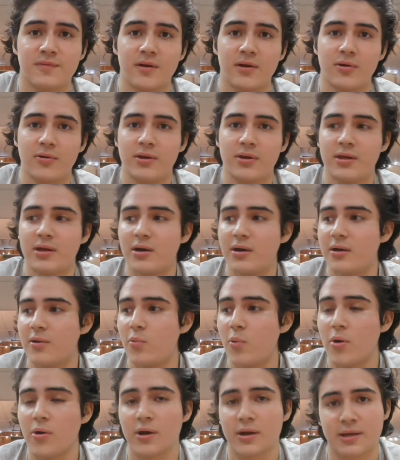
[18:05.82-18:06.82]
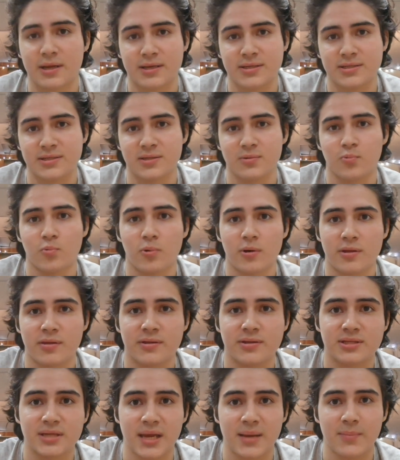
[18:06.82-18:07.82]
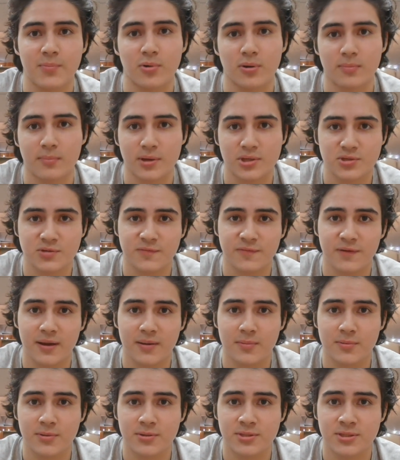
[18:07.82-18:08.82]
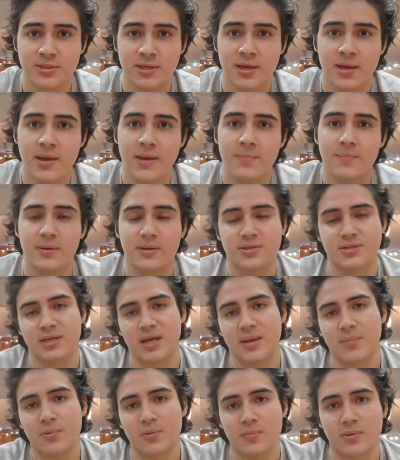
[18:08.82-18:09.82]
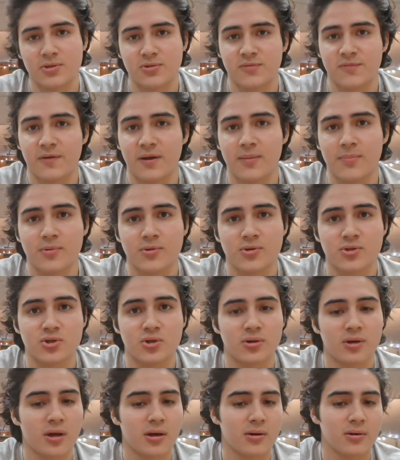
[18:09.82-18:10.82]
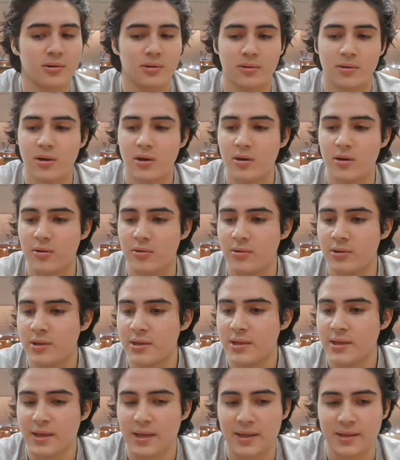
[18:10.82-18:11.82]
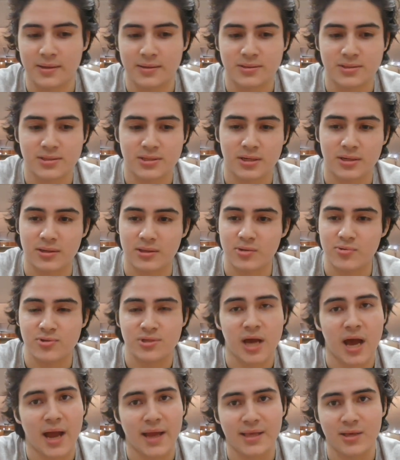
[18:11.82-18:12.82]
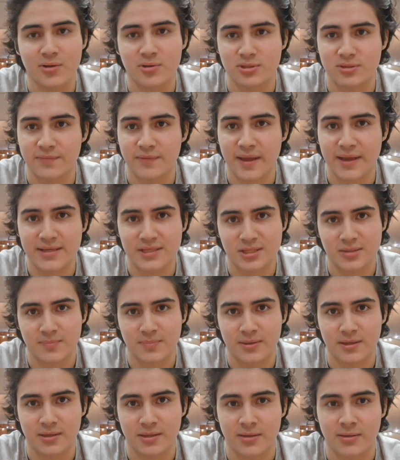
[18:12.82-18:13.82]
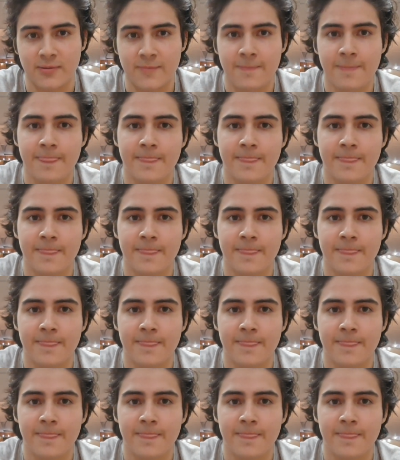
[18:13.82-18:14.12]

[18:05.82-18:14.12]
very well connected with type 1 muscle fibers, because type 1 muscle fibers, you're not going to go and use high yields of ATP.